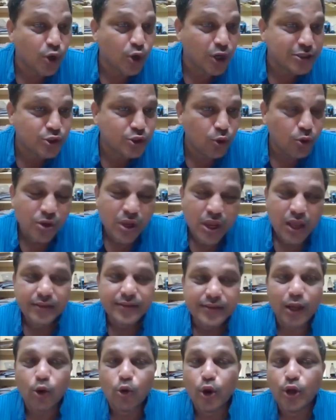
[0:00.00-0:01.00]
worth so and so,
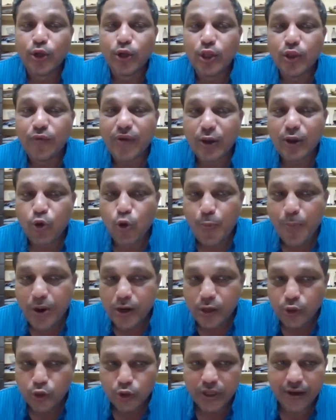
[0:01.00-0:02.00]
they are going to give a
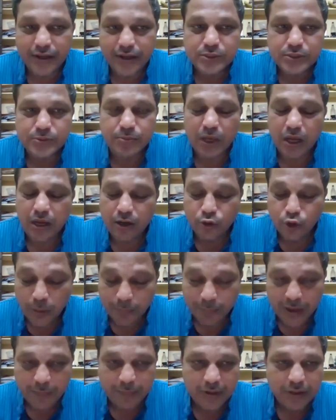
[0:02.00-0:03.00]
coupon to
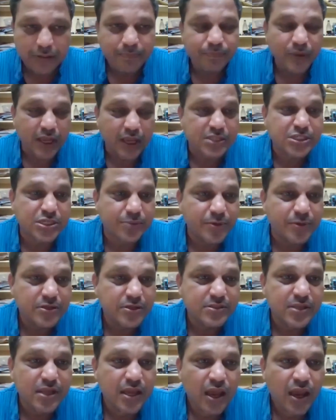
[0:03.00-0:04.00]
the people,
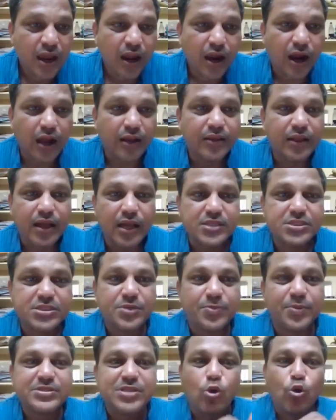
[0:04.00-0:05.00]
customers, and the
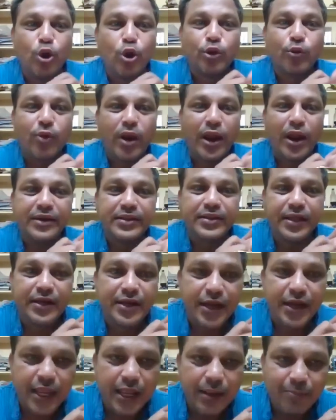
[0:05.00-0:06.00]
customers are going to write
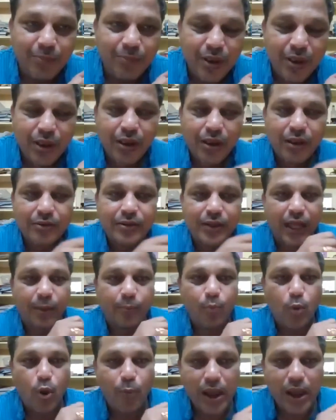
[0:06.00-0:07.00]
their name,
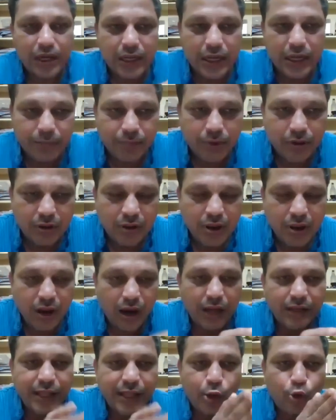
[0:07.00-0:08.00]
their mobile number,
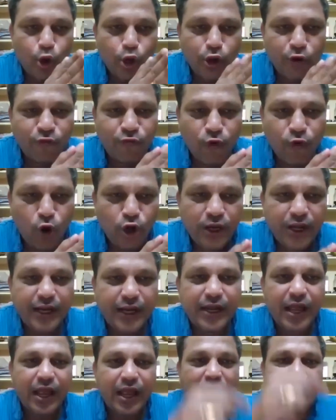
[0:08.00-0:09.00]
and they are going to fold
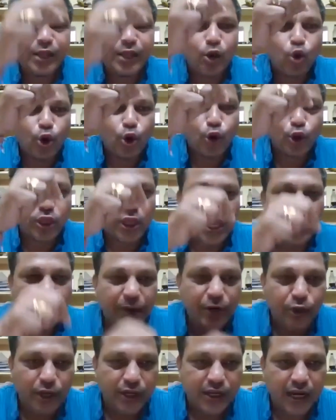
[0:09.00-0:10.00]
it and they are going to
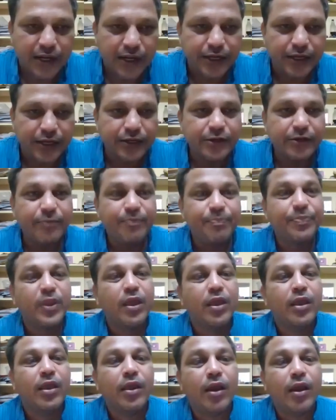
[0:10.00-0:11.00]
keep it in a container.
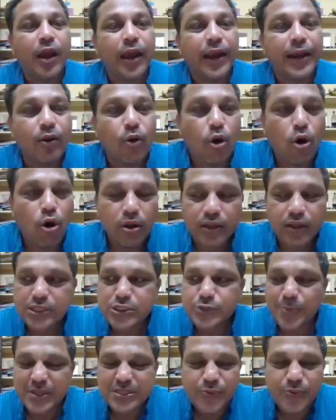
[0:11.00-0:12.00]
And on
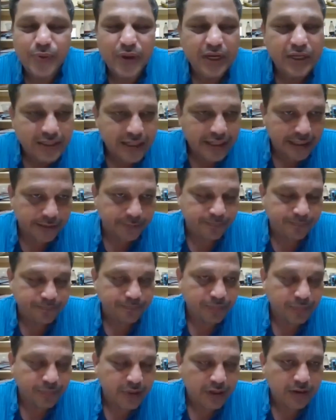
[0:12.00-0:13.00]
the specific day,